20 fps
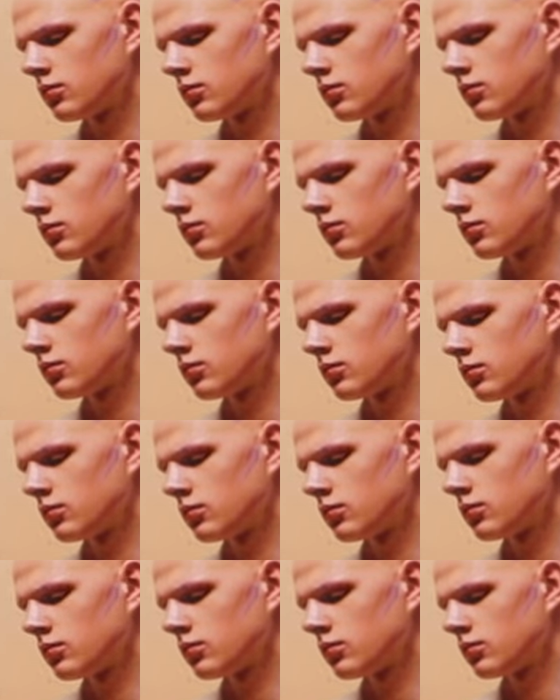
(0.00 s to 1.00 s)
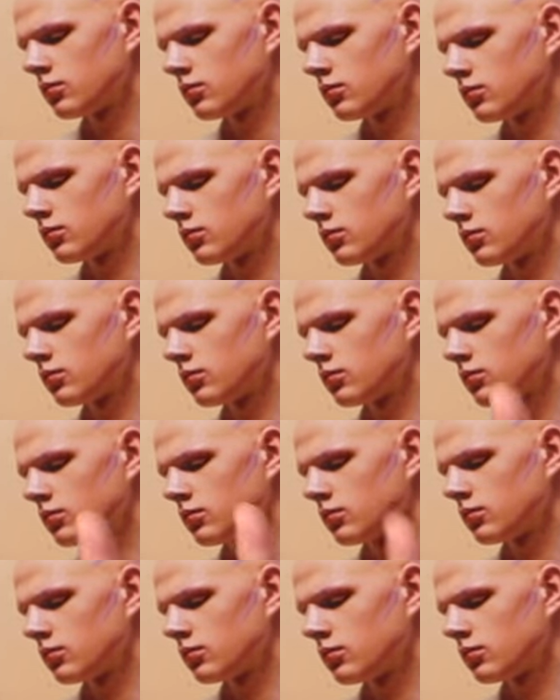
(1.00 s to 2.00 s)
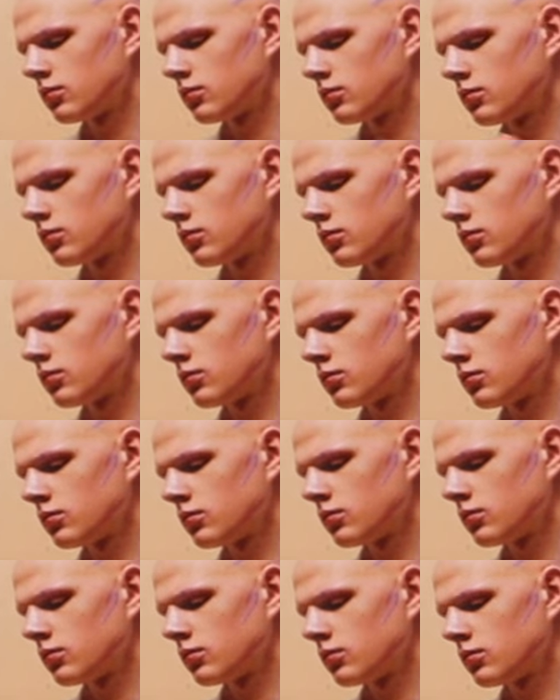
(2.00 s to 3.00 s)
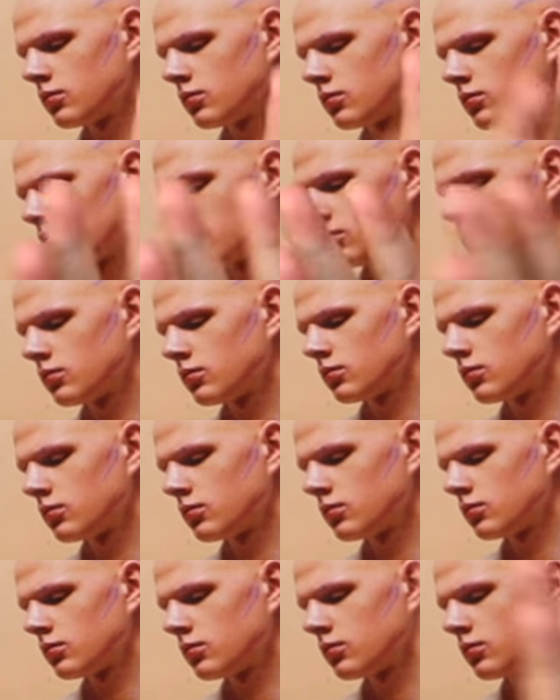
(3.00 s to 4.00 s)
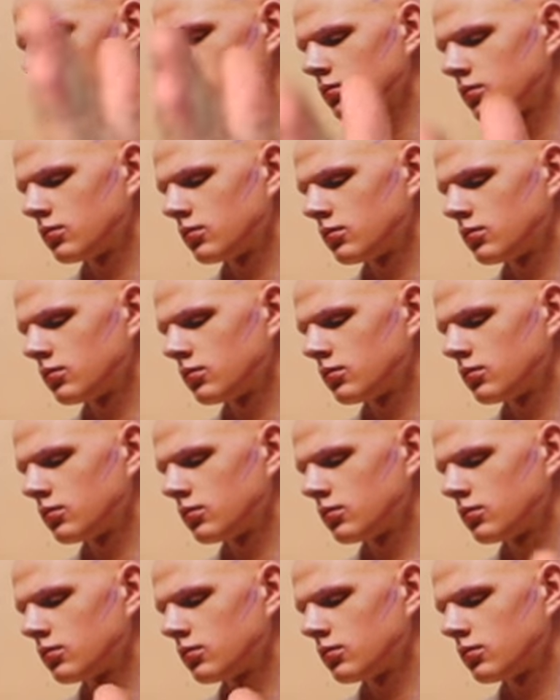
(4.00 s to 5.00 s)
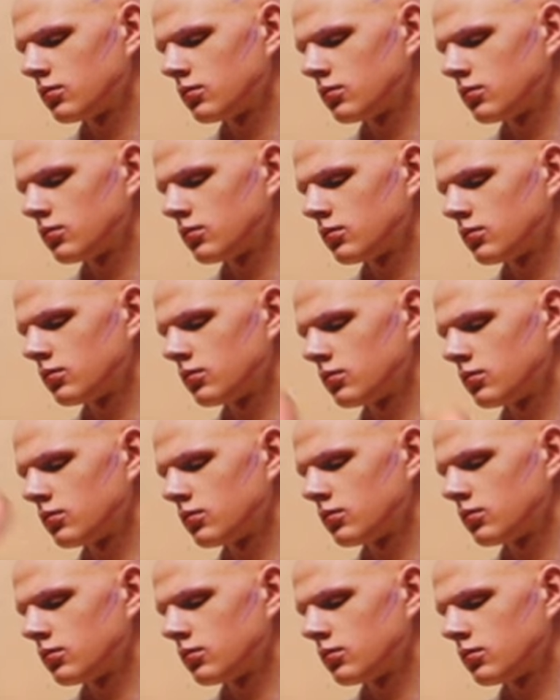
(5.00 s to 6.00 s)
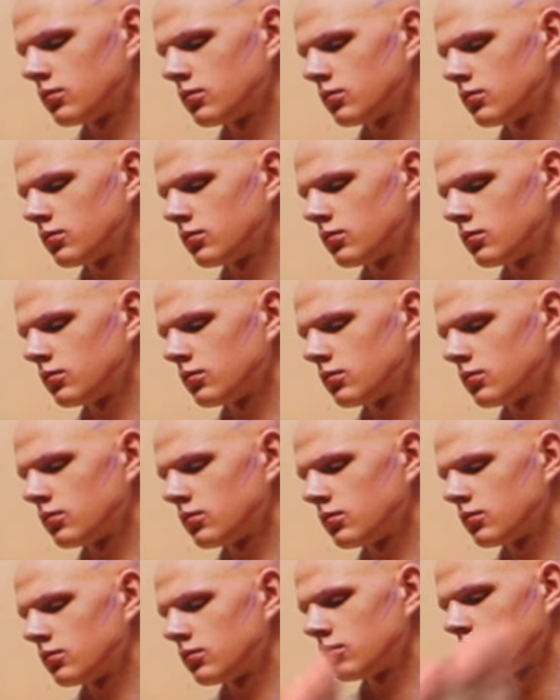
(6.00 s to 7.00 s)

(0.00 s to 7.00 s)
[no speech]